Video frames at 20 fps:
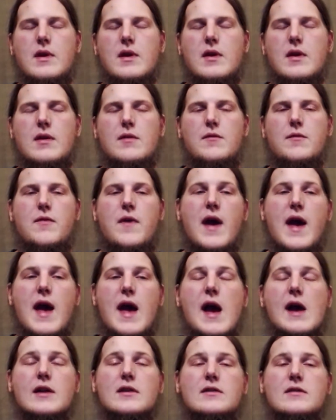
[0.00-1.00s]
In
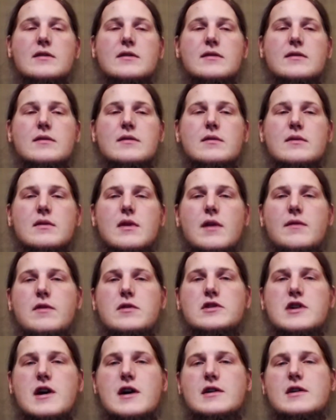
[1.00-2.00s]
fact, if you
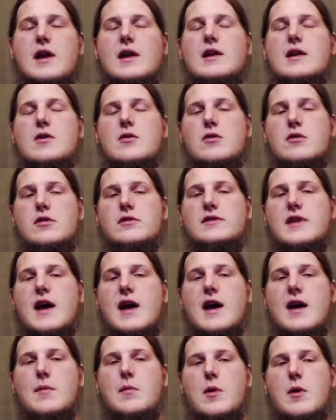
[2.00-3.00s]
talk to any old
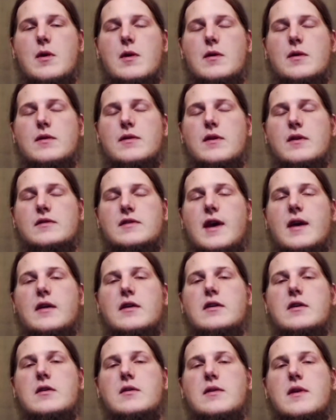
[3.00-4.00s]
timer, they'll
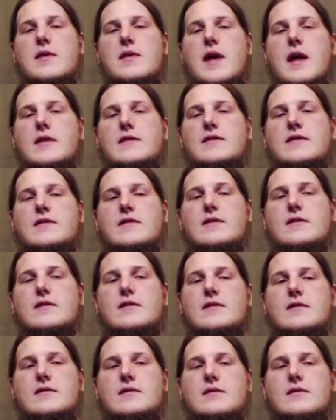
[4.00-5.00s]
tell you that that's
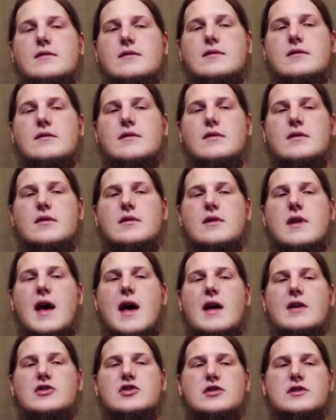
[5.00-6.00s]

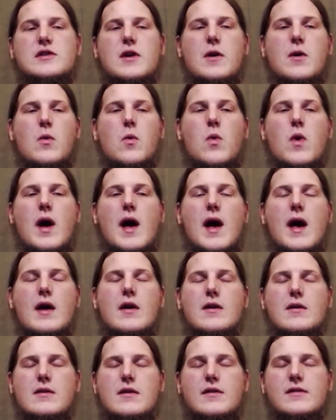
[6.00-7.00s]
not just a want
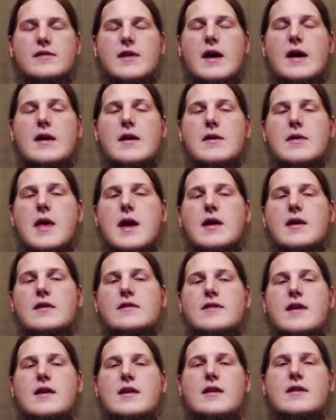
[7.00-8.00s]
or desire, that is
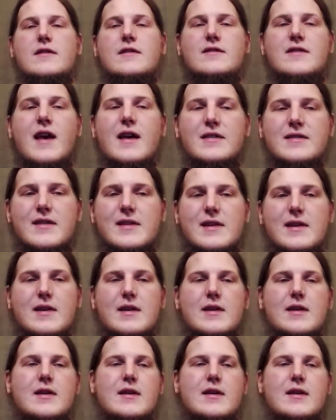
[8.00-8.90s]
a necessity.